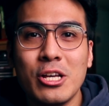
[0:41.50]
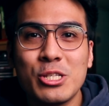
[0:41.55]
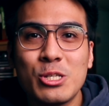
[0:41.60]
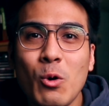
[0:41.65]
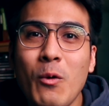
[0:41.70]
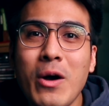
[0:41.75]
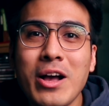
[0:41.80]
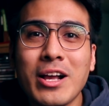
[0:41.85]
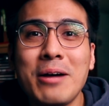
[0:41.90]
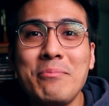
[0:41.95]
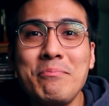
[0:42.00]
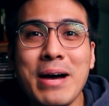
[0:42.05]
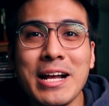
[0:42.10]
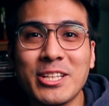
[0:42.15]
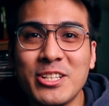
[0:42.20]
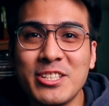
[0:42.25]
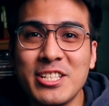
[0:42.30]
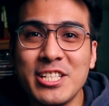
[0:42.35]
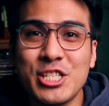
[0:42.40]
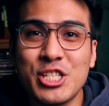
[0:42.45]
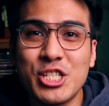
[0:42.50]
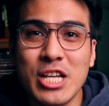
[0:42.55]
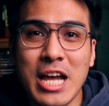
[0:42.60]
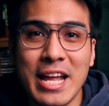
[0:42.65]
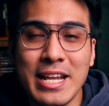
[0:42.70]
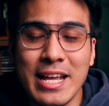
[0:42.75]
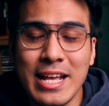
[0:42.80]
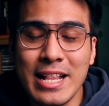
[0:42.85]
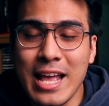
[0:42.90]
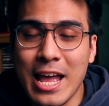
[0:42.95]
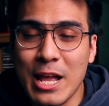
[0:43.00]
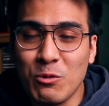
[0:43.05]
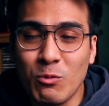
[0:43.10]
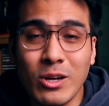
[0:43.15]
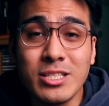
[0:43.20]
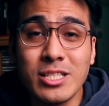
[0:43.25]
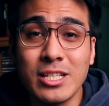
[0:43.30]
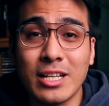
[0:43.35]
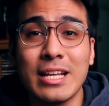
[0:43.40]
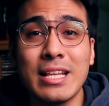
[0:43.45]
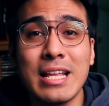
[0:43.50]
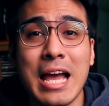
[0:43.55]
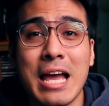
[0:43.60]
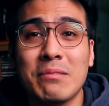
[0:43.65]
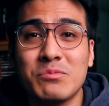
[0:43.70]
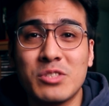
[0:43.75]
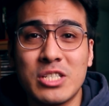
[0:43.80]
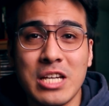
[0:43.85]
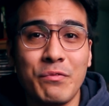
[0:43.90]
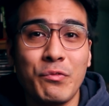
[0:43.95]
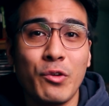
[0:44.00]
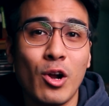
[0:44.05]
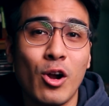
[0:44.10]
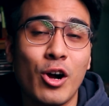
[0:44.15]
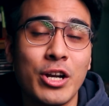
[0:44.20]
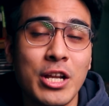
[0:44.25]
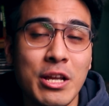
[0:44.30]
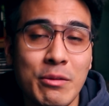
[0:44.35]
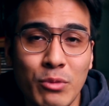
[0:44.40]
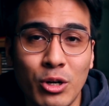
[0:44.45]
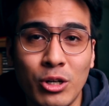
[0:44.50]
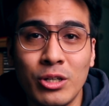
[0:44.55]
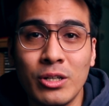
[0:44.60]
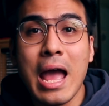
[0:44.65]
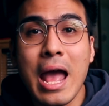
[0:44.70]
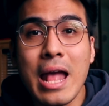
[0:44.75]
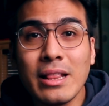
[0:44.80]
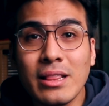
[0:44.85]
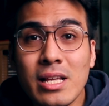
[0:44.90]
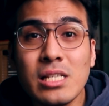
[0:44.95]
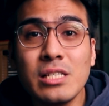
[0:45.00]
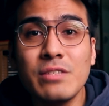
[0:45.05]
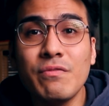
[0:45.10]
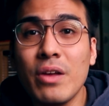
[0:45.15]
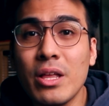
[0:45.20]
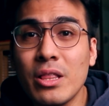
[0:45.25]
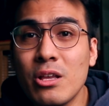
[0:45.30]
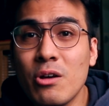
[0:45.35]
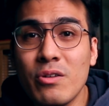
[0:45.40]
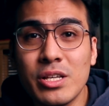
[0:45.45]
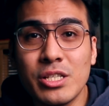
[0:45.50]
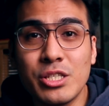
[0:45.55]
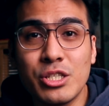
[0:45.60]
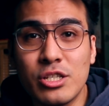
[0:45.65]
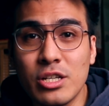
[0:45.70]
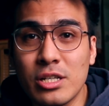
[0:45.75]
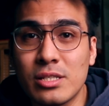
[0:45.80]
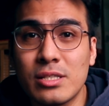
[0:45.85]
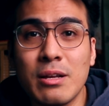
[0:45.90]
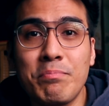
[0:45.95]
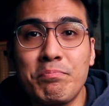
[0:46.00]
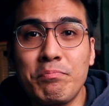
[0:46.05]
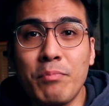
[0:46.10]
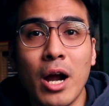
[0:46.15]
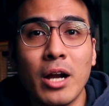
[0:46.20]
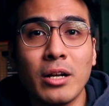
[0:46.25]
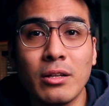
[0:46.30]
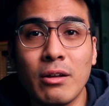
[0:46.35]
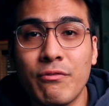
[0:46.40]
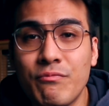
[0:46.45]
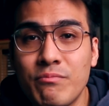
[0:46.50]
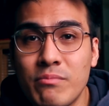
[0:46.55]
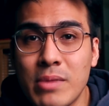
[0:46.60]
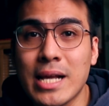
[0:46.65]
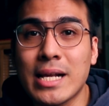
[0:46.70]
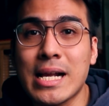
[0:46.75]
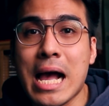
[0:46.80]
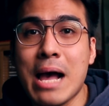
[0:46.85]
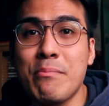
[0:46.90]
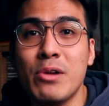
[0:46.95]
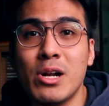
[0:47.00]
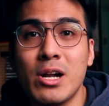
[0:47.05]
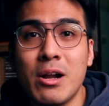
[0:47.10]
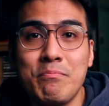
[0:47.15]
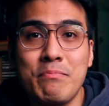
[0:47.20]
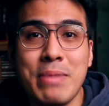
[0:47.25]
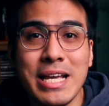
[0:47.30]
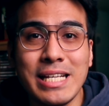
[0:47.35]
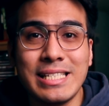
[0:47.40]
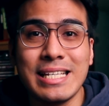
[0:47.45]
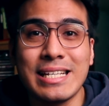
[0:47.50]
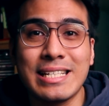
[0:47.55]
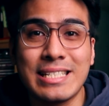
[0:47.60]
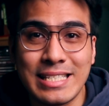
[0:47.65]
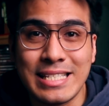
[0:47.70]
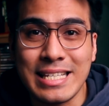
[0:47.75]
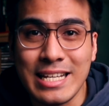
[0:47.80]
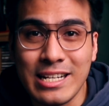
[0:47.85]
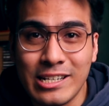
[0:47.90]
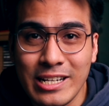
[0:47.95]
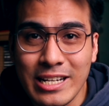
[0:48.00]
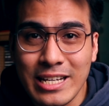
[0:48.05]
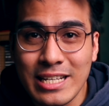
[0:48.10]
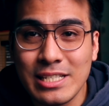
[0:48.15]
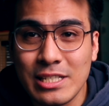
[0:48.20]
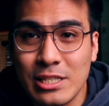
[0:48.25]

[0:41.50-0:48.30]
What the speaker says: So welcome back to this channel and once again I am Jeff Eronimo and this video is just a part of my camera basic series.